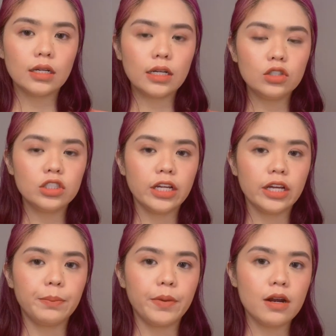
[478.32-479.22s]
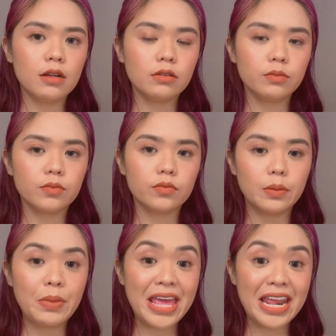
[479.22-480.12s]
Ano siya eh, parang
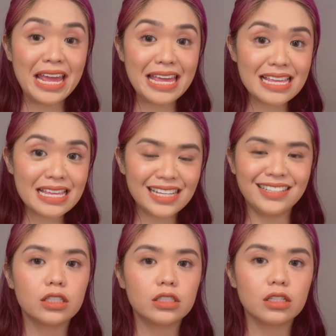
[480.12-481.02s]
it's